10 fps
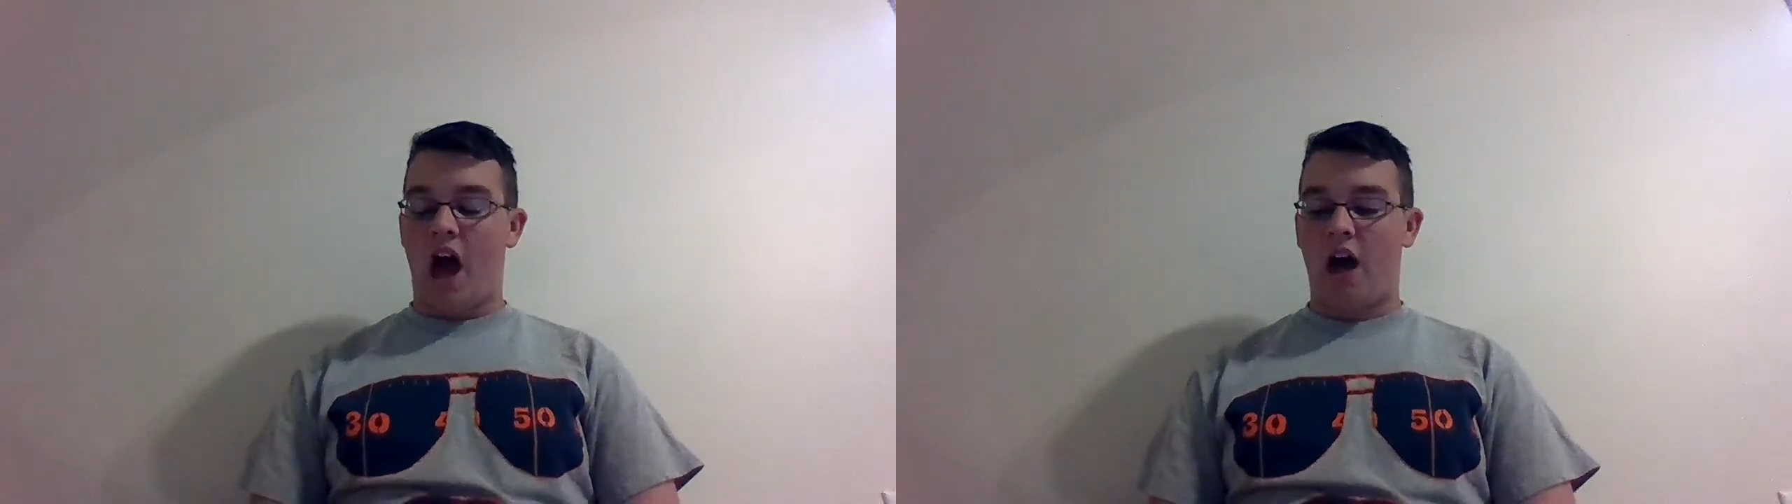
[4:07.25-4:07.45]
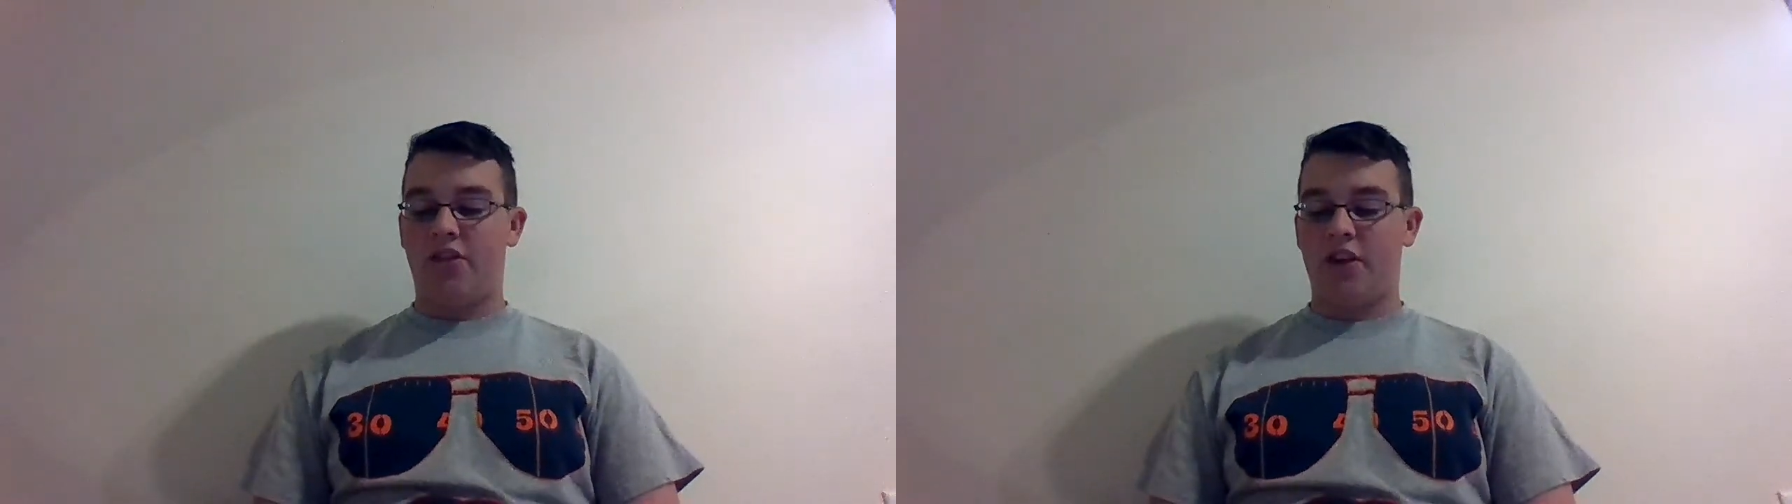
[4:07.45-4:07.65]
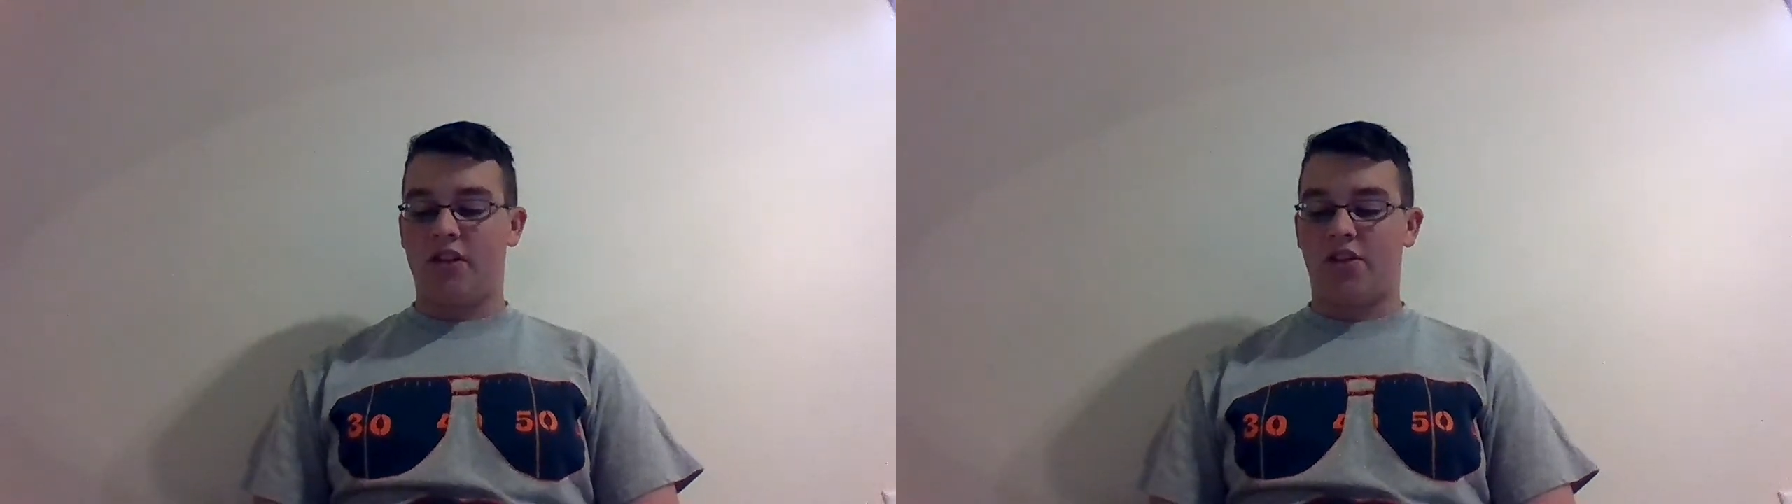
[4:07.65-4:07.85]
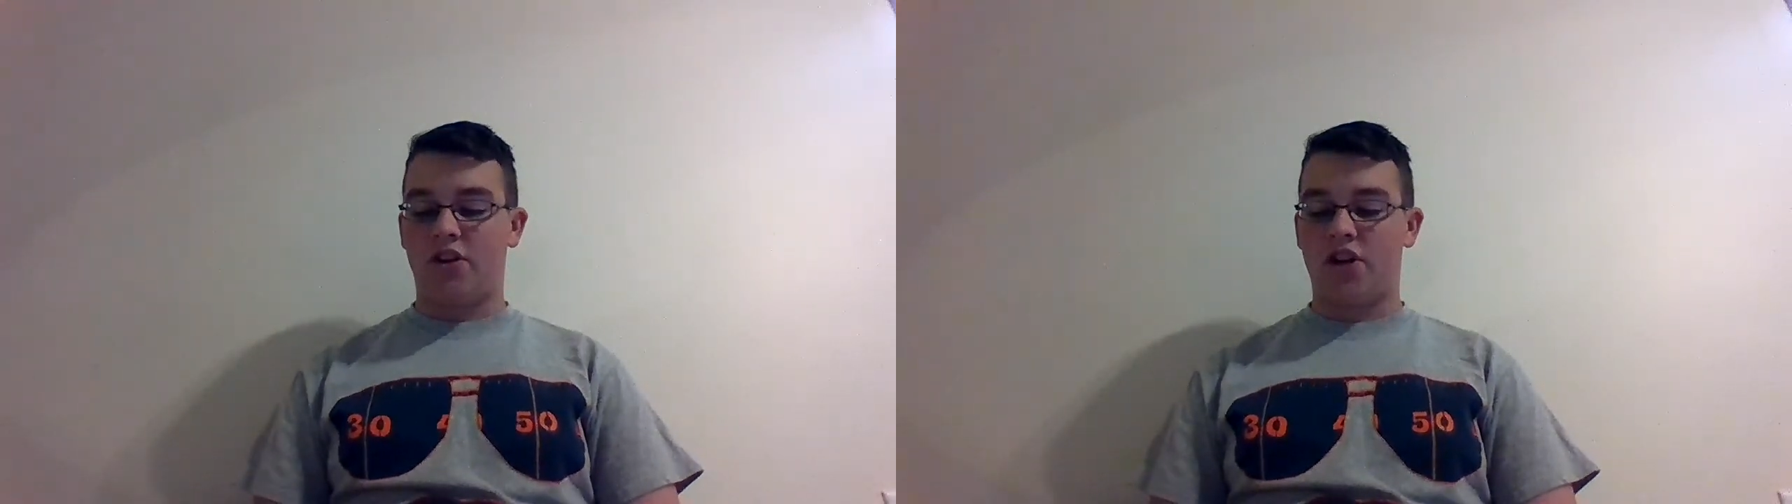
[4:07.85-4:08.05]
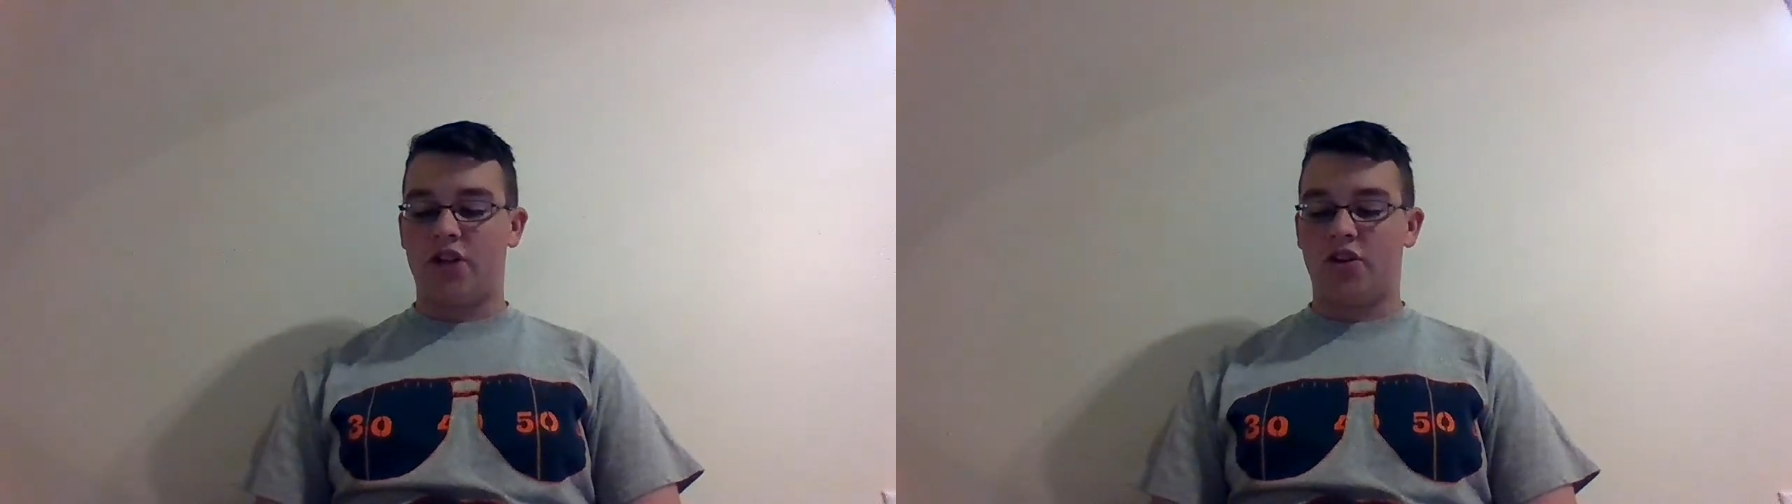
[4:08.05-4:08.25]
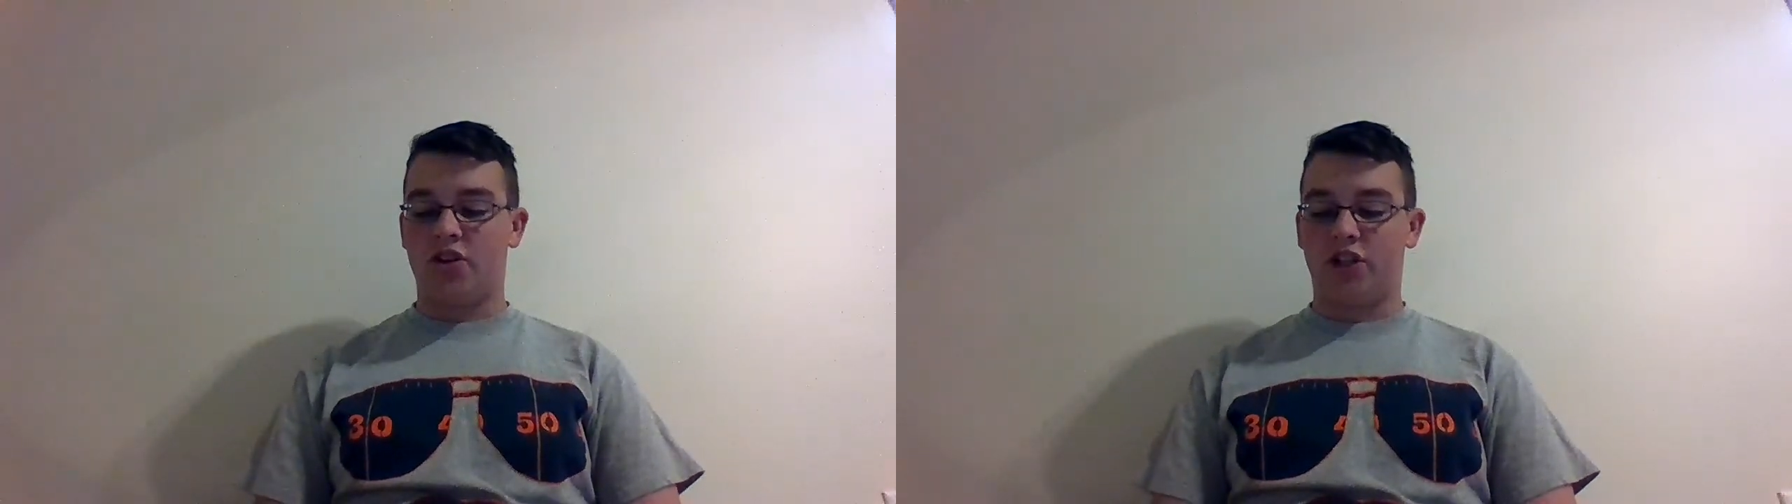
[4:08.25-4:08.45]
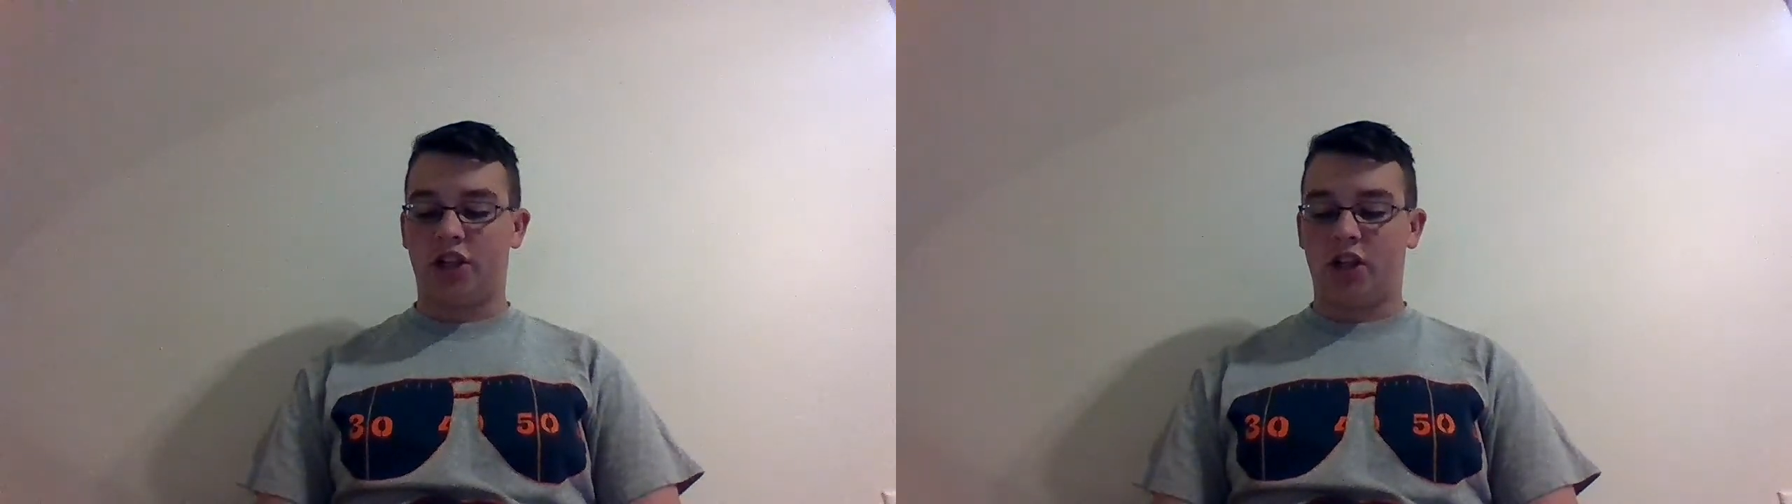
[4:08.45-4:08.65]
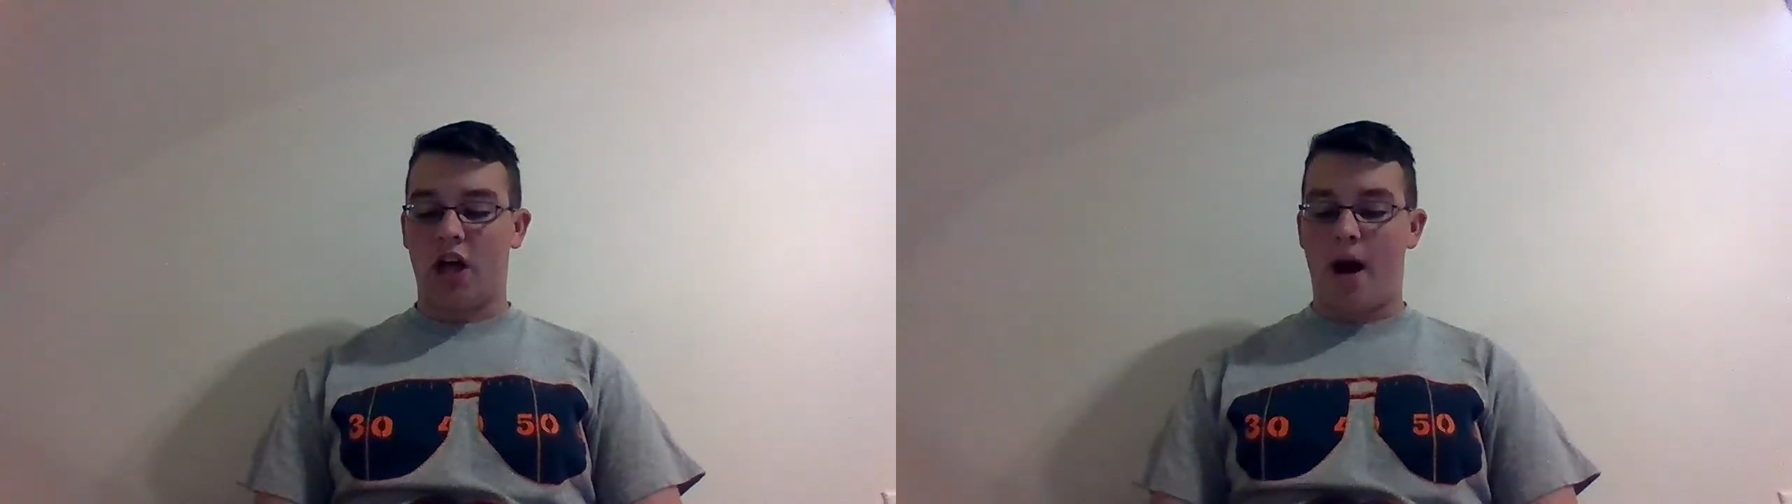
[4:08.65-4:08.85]
I think that the Jets are
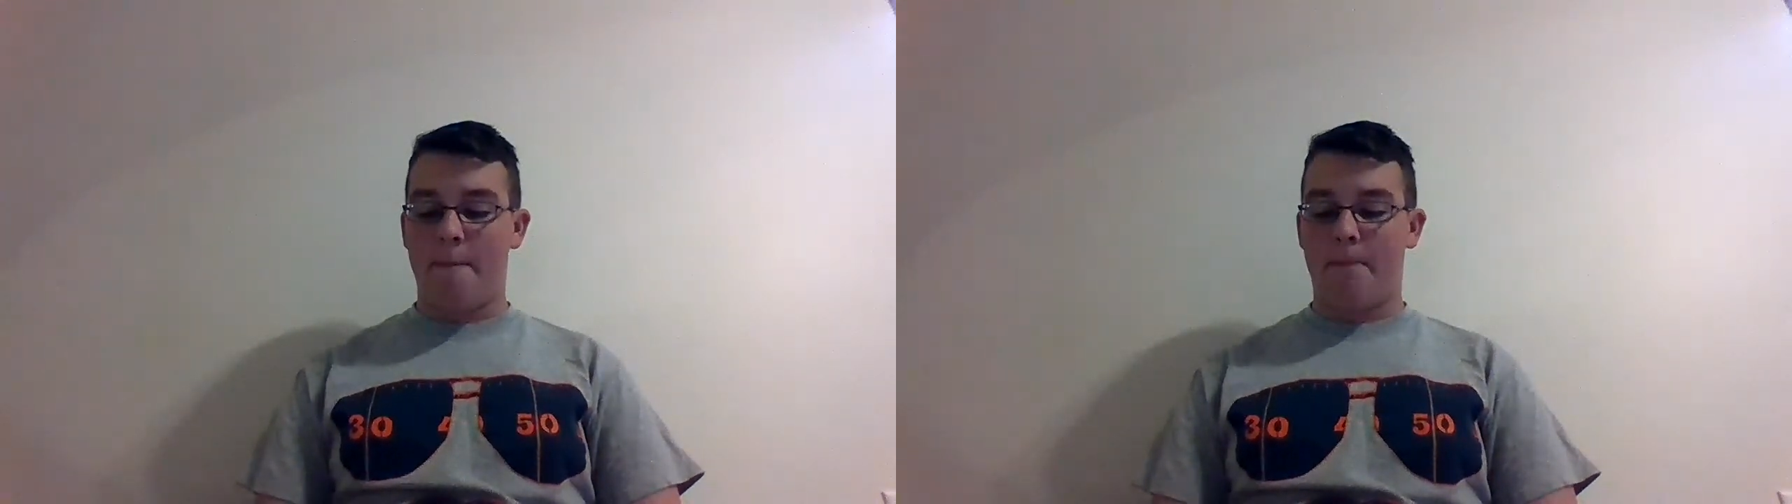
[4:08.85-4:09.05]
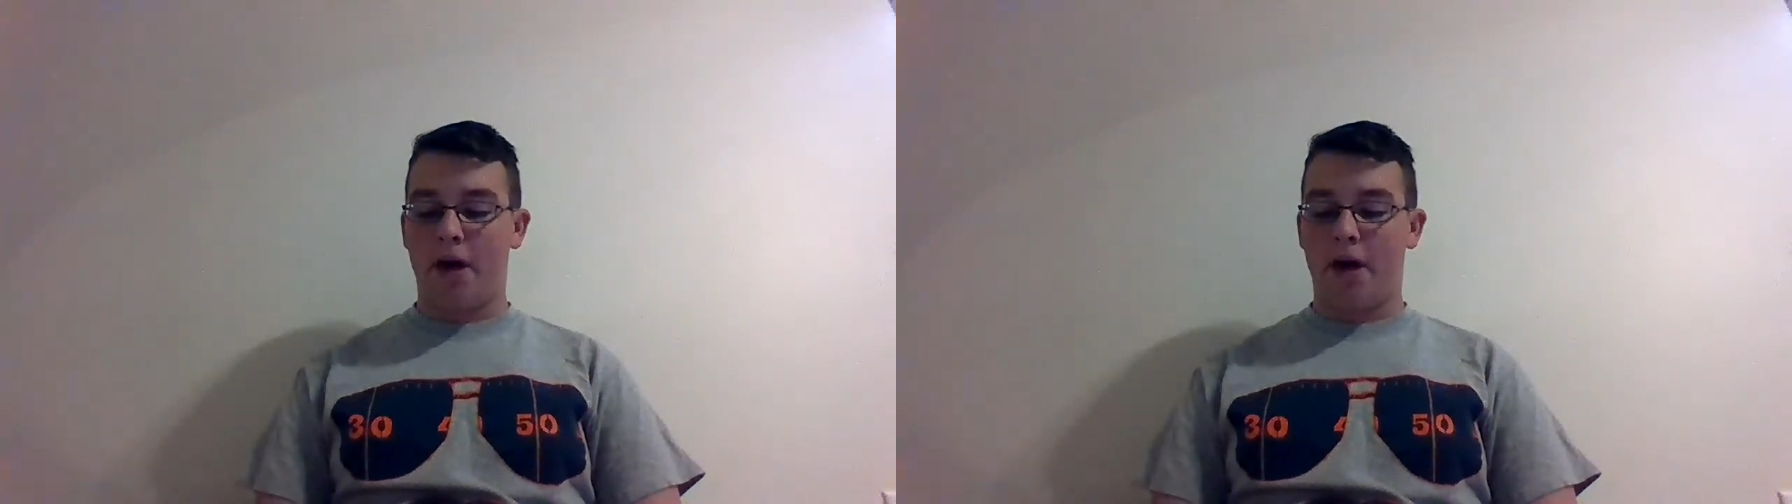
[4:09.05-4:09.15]
just a lot